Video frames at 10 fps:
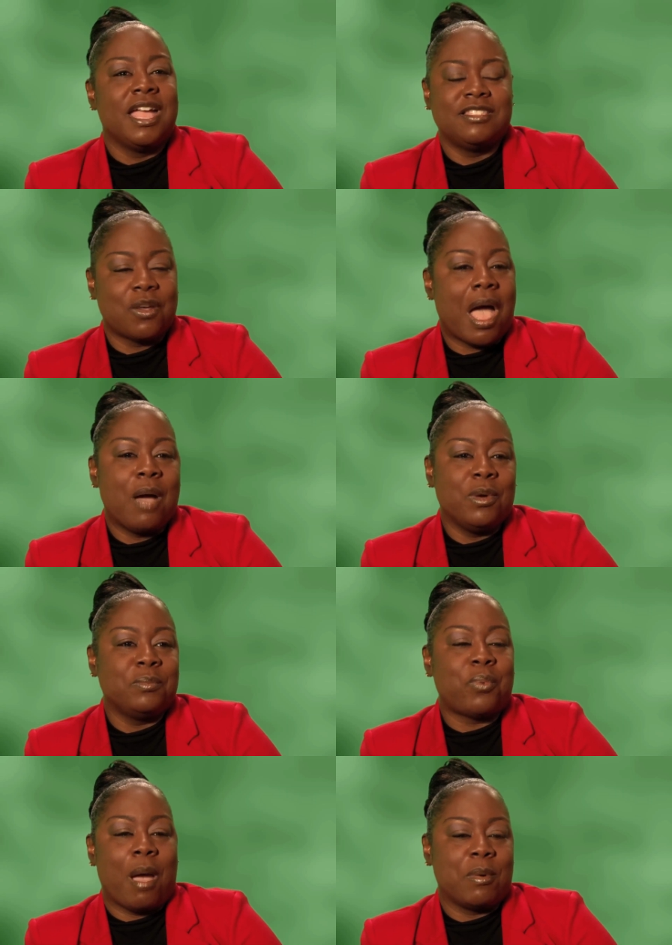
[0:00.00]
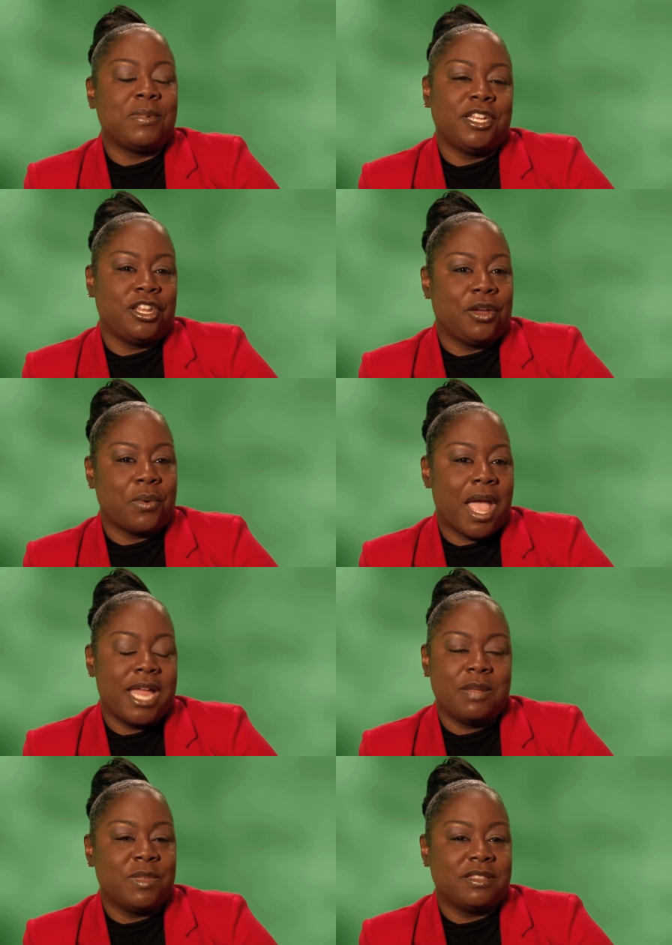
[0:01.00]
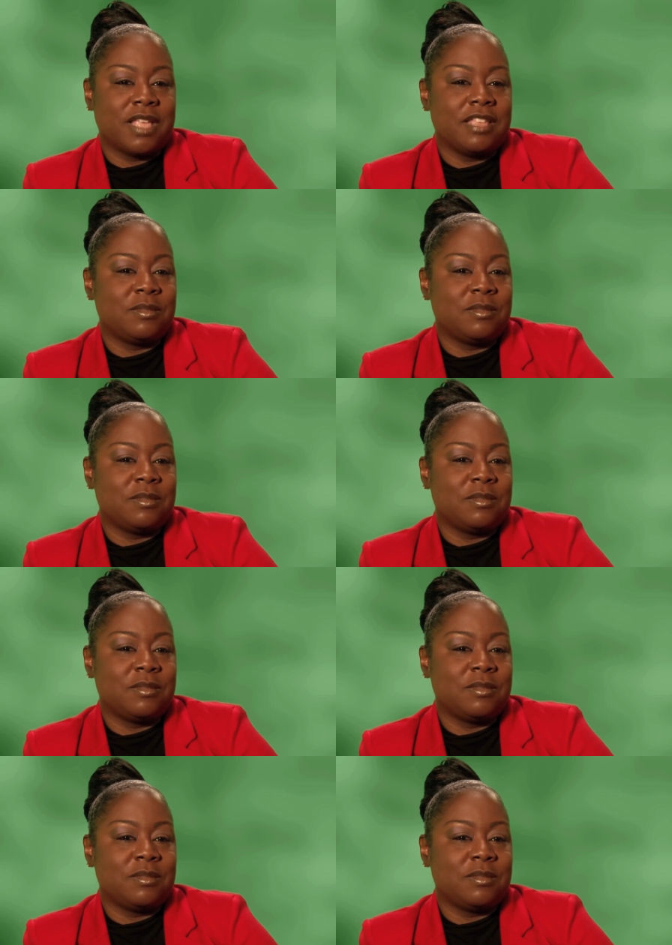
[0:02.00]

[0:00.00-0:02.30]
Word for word: And so I would probably degrade them and say